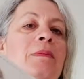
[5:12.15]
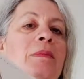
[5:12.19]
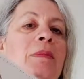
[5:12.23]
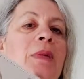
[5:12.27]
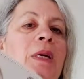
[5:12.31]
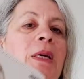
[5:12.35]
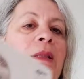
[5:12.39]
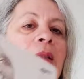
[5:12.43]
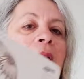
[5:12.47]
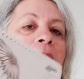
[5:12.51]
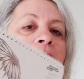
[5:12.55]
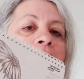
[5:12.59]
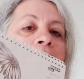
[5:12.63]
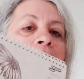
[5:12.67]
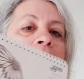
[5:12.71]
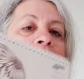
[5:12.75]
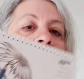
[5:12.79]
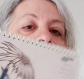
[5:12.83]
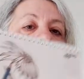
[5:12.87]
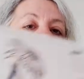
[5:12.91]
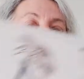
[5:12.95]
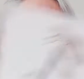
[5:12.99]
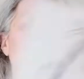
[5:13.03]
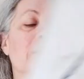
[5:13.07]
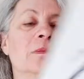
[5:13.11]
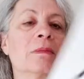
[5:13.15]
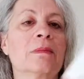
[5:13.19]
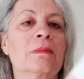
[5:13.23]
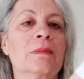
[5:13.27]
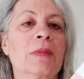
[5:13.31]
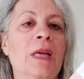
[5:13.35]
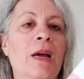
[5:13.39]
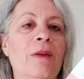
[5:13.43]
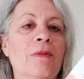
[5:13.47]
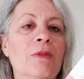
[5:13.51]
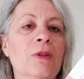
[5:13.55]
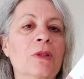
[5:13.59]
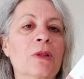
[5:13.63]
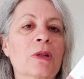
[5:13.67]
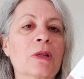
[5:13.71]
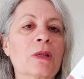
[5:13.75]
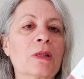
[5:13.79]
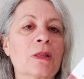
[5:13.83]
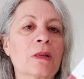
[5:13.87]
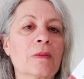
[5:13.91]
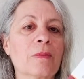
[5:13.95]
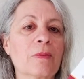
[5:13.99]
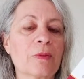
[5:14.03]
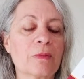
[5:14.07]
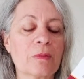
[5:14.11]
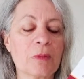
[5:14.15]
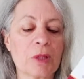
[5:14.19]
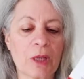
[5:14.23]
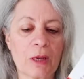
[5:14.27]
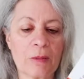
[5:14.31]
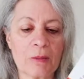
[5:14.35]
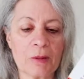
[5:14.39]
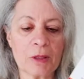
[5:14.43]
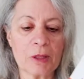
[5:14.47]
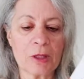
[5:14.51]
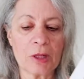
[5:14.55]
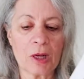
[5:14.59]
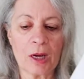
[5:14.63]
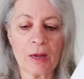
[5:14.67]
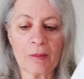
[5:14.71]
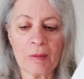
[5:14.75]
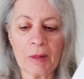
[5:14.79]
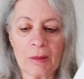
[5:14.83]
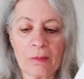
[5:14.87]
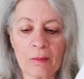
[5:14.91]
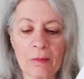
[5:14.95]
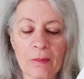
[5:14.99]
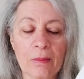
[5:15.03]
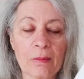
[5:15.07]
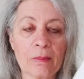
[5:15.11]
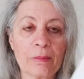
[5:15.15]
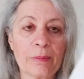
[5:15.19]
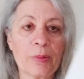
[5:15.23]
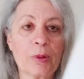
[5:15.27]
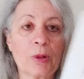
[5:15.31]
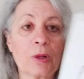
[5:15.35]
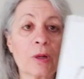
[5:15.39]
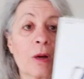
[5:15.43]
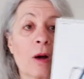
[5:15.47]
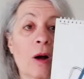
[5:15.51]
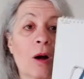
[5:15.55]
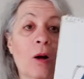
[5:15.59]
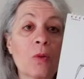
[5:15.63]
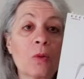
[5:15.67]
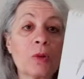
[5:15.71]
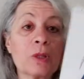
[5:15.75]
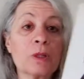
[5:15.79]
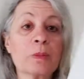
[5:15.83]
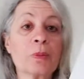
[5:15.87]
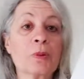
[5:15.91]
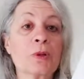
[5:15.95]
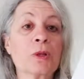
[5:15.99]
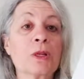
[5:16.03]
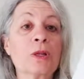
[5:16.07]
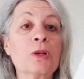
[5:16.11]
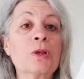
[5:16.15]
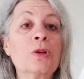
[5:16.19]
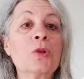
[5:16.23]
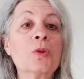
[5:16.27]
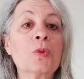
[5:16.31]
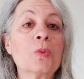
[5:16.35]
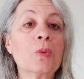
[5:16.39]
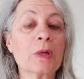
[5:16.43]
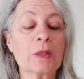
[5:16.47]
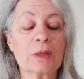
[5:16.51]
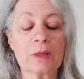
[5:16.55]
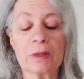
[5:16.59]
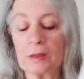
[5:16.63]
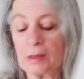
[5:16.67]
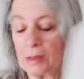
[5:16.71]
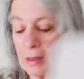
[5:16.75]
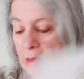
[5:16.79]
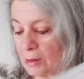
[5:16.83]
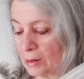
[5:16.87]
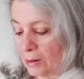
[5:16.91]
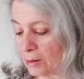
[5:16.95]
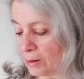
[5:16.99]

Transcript: and then have a look at them from time to time and always put in new ones.